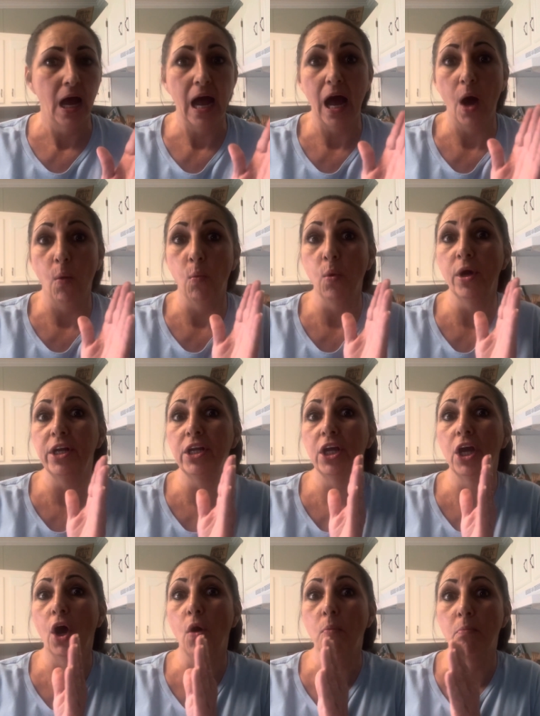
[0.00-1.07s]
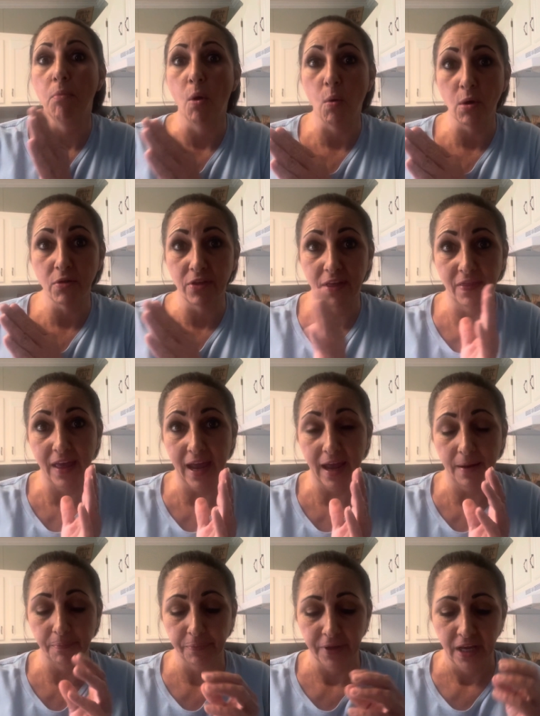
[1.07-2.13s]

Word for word: I wouldn't go more than that,